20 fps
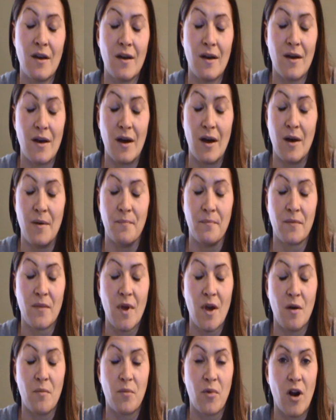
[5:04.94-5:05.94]

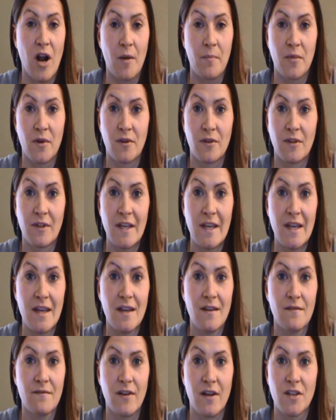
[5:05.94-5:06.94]
a
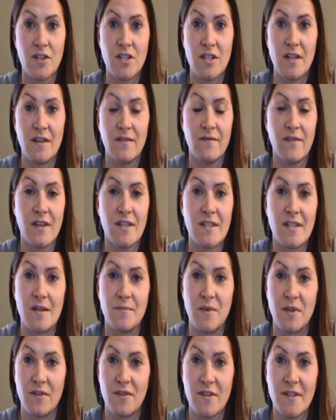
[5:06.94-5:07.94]
properly functioning
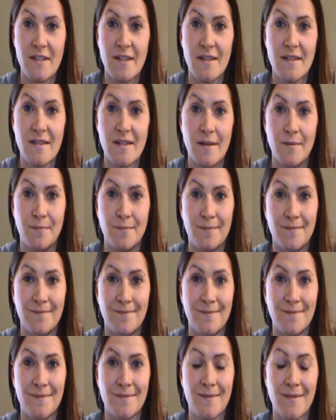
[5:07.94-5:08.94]
vestibular system.
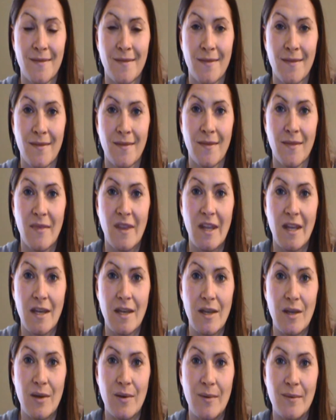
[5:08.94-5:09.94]

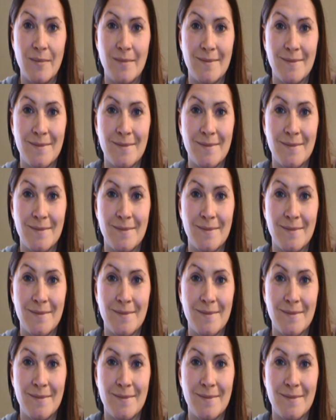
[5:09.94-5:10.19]
Thank you.